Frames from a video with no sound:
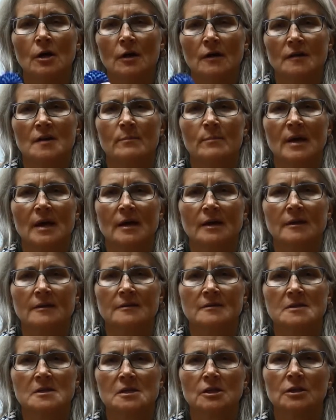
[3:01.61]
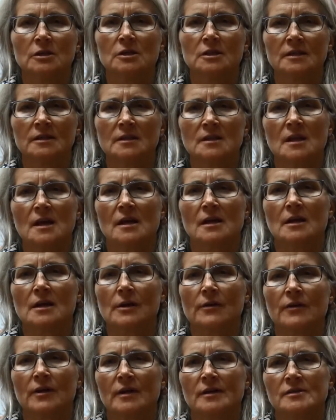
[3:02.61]
on the back of the skull and neck
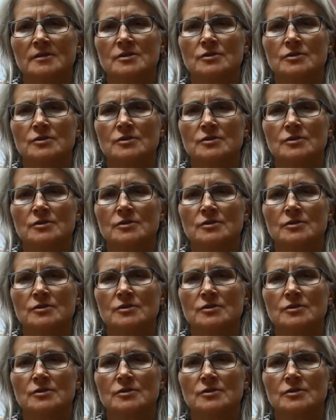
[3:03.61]
area.